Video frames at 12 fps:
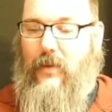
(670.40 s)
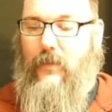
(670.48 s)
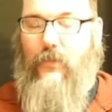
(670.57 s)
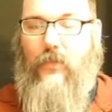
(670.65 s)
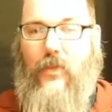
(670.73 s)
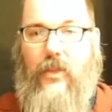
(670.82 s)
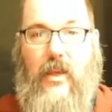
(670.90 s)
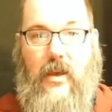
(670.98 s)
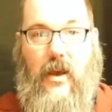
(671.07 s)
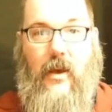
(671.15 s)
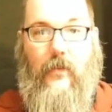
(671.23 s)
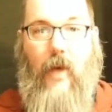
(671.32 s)
the
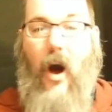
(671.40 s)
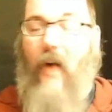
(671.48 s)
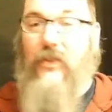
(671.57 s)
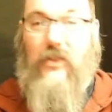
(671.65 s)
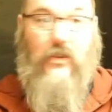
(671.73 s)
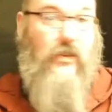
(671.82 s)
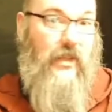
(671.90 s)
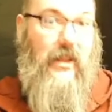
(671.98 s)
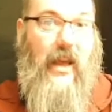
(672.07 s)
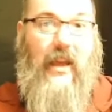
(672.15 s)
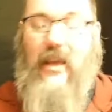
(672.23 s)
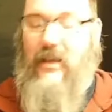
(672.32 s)
officers in
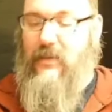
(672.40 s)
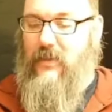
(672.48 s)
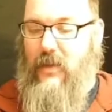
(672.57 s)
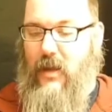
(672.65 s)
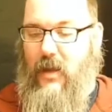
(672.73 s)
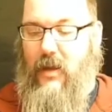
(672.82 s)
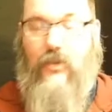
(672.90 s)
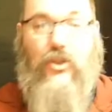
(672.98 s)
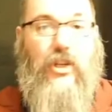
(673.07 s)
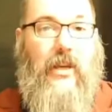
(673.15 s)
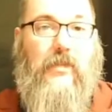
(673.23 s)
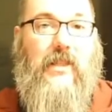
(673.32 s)
that case
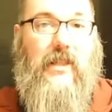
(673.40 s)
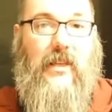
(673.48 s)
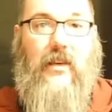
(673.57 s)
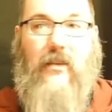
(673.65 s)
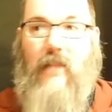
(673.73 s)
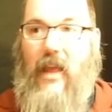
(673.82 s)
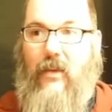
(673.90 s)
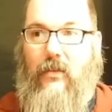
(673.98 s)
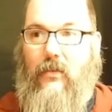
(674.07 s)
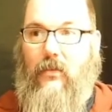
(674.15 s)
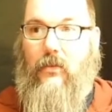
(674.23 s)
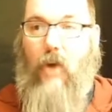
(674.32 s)
GMC
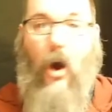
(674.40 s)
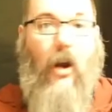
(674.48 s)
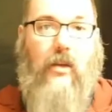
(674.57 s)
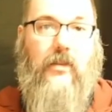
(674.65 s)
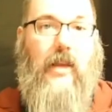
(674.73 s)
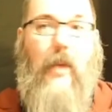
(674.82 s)
cards.